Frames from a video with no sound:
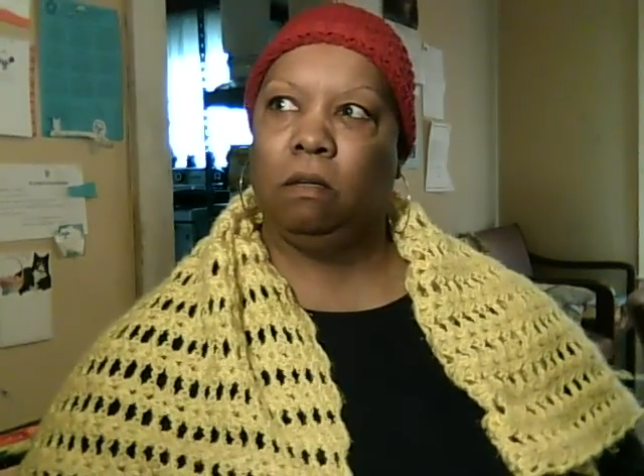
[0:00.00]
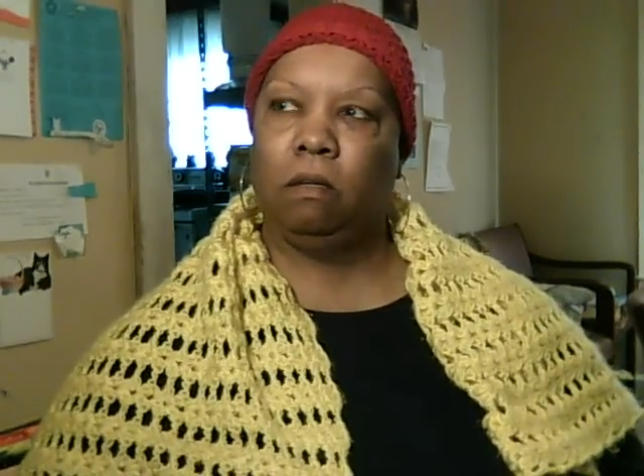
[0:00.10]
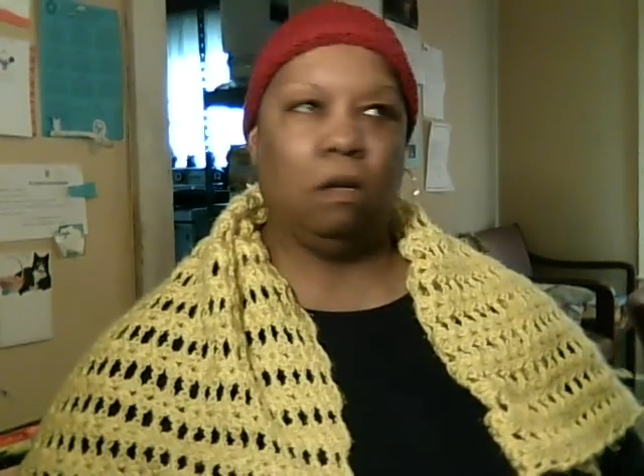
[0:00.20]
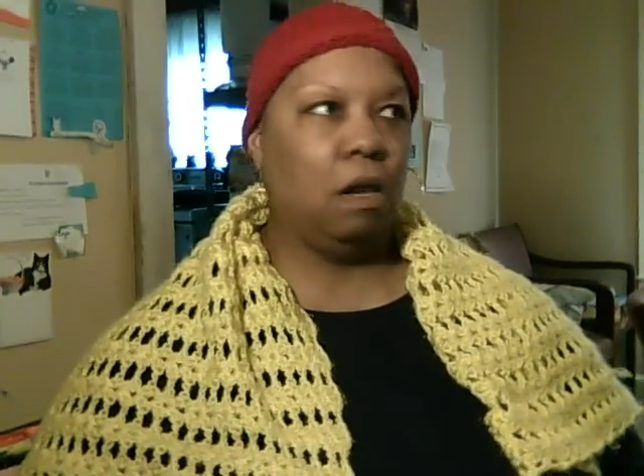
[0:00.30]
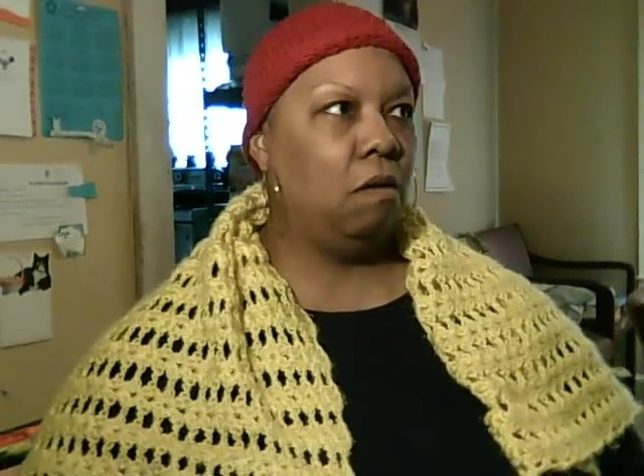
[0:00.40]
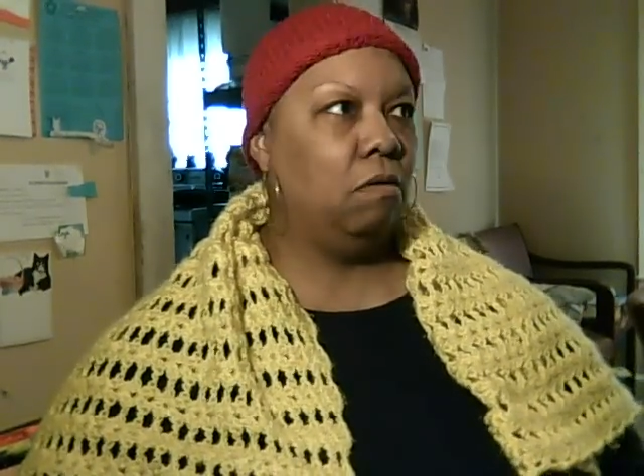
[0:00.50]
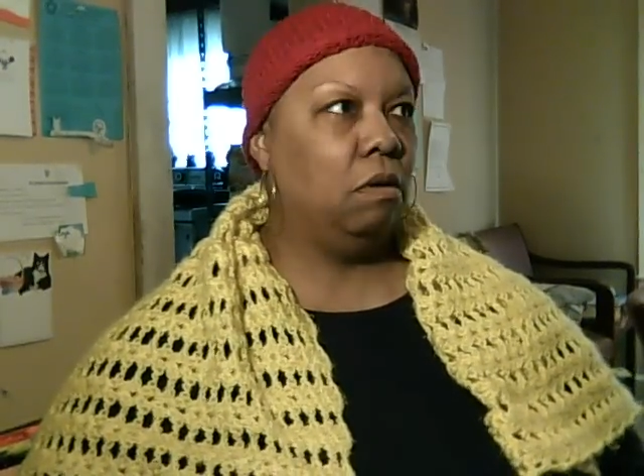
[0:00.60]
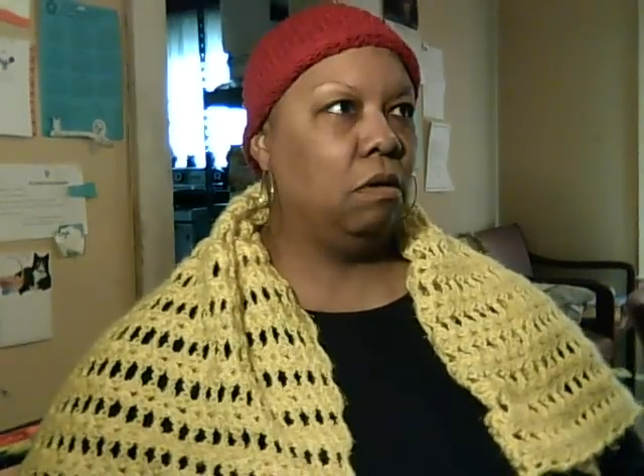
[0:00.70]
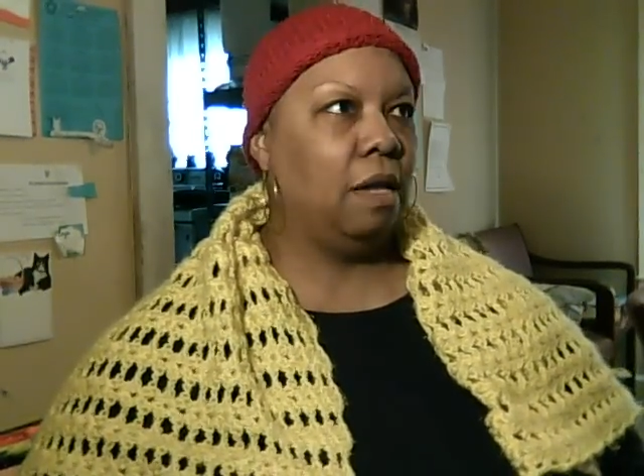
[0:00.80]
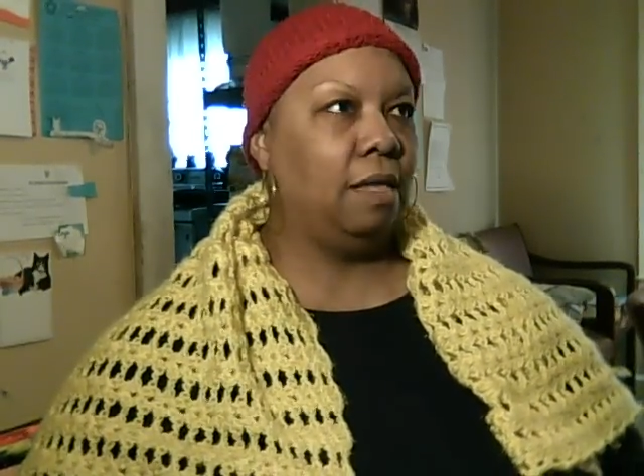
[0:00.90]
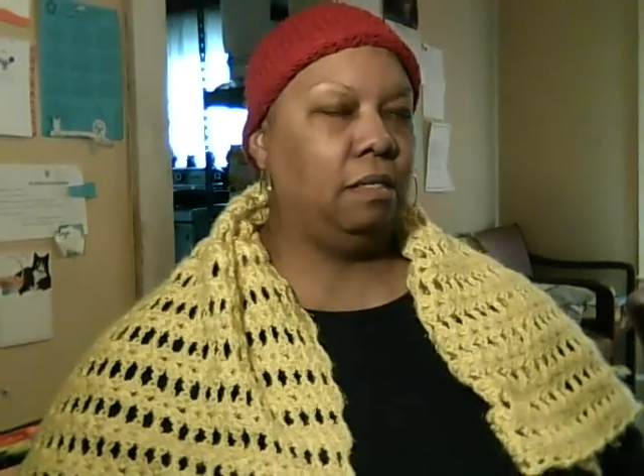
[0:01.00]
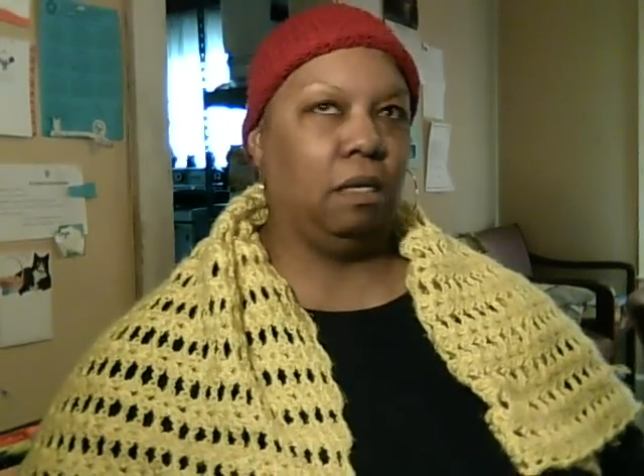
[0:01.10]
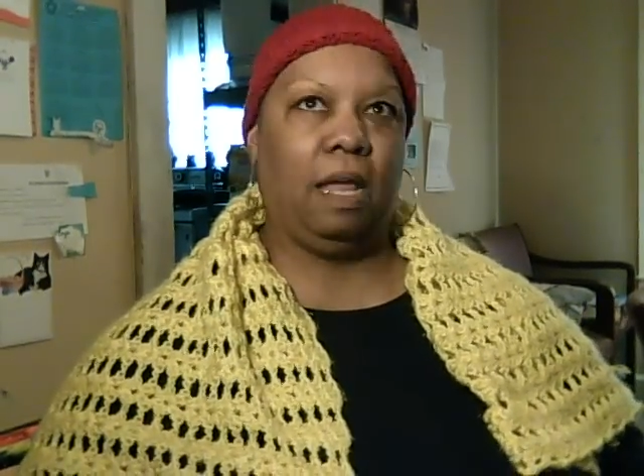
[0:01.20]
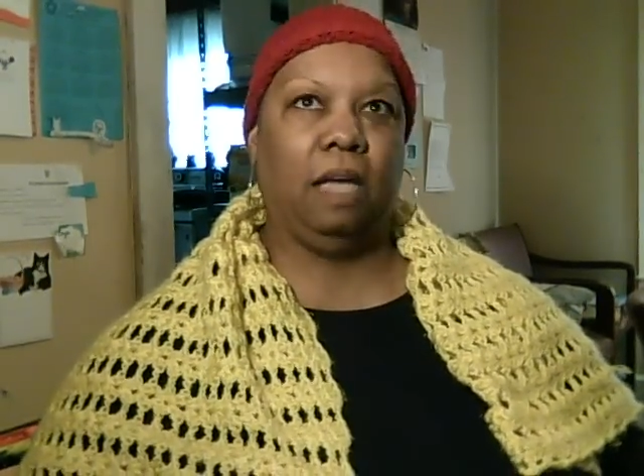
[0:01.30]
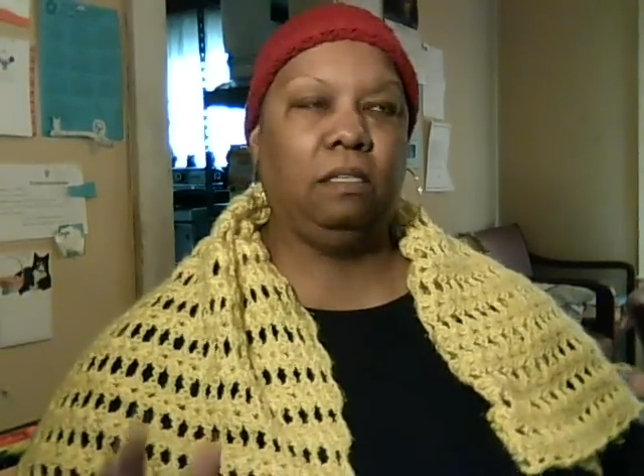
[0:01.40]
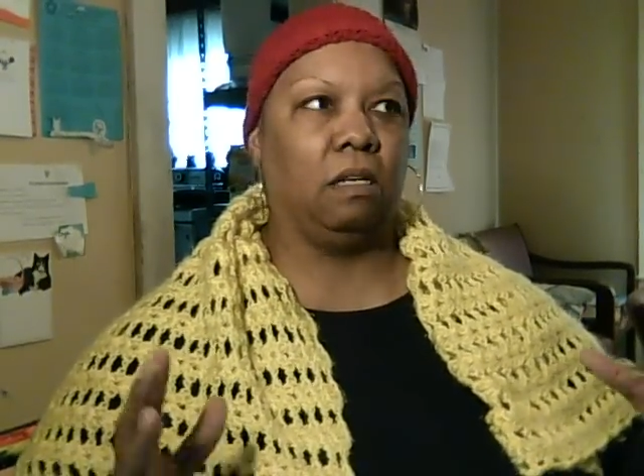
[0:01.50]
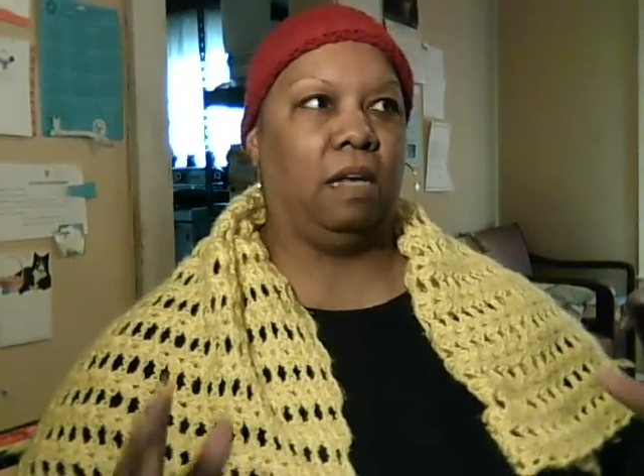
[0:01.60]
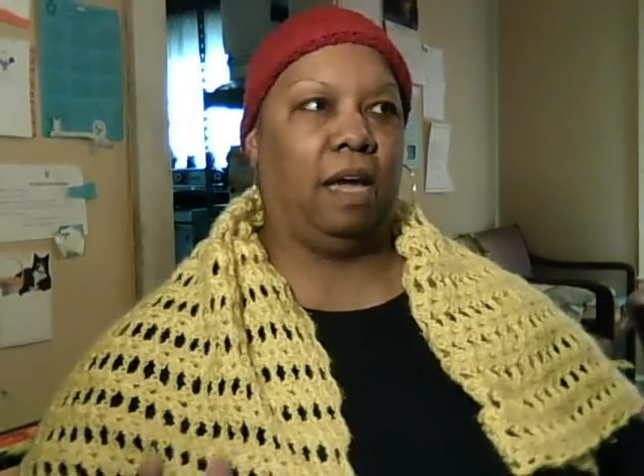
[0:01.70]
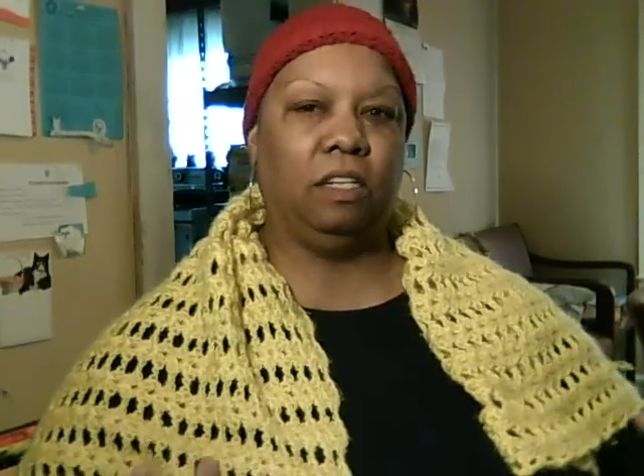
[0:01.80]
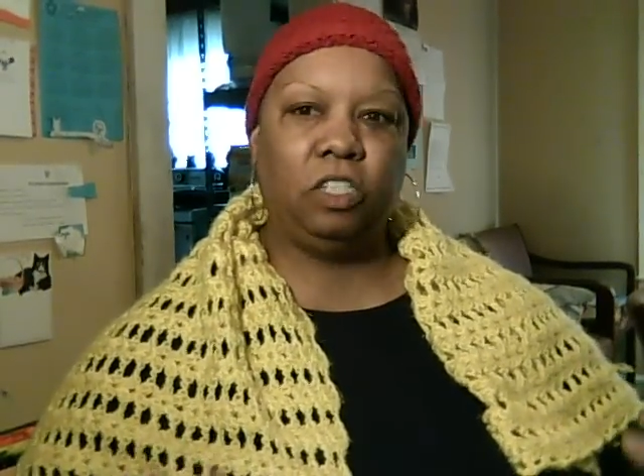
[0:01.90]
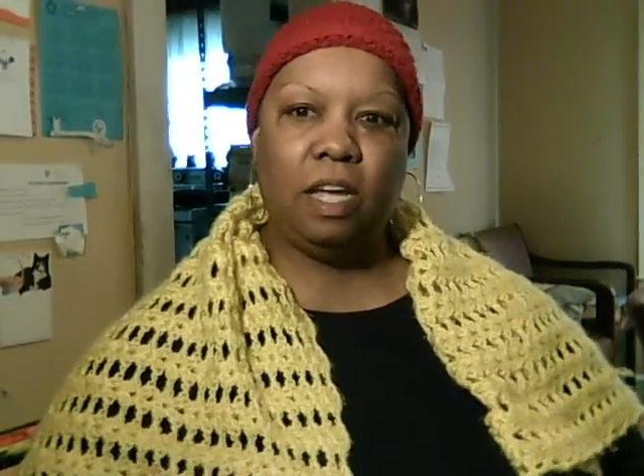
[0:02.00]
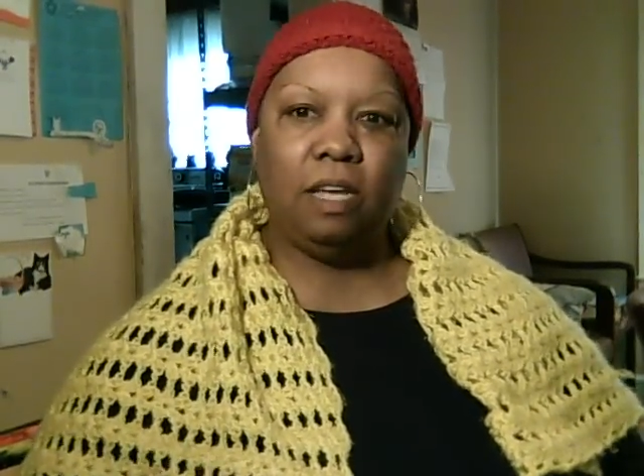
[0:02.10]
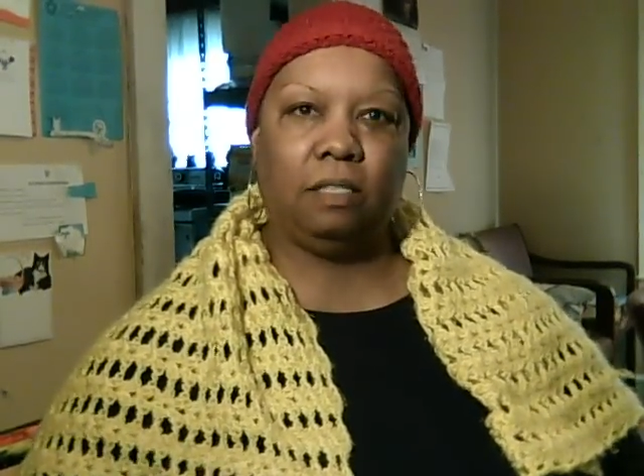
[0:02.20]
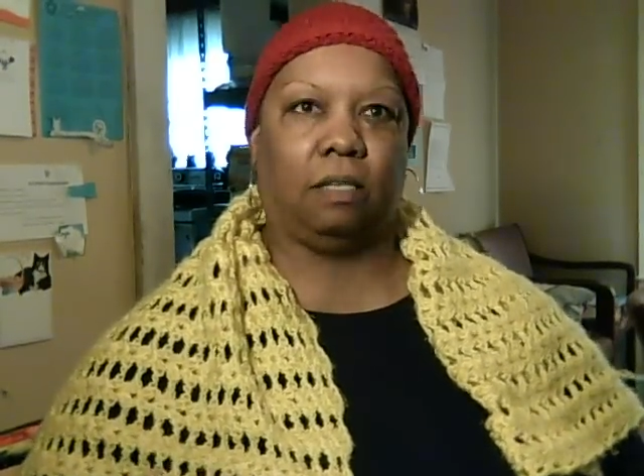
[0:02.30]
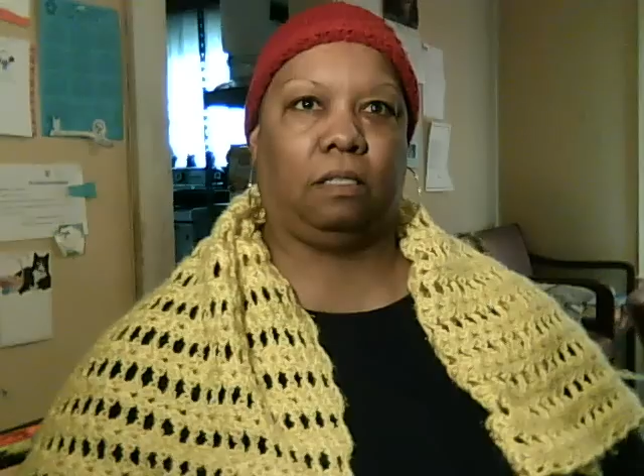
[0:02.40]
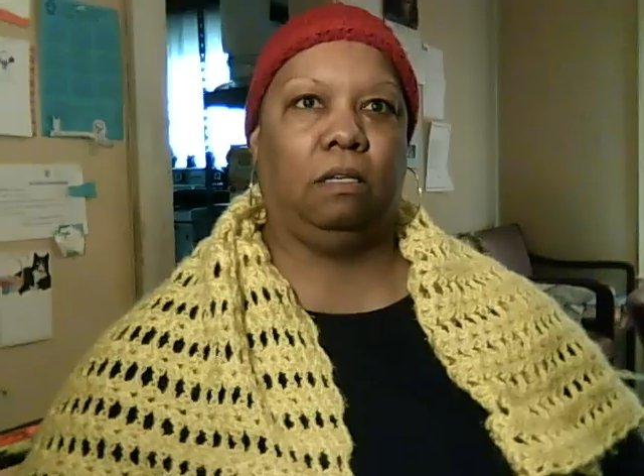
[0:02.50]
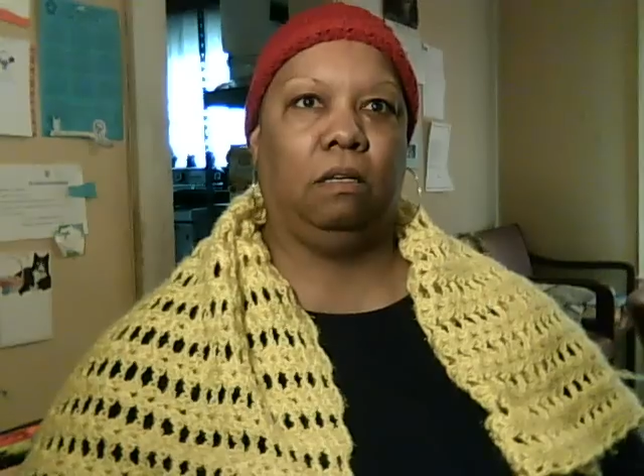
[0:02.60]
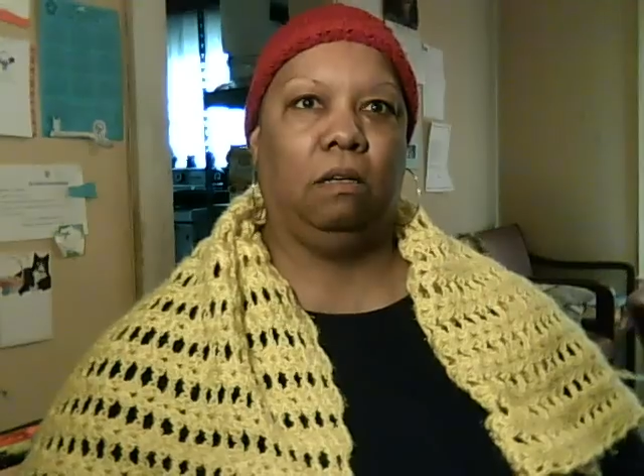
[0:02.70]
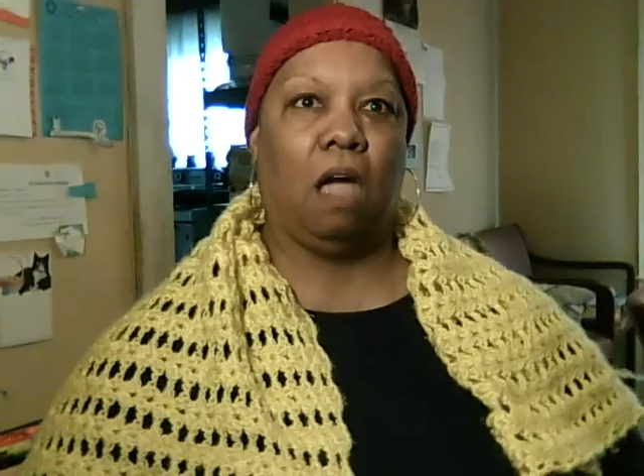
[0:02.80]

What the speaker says: you know, that's the light of Jesus.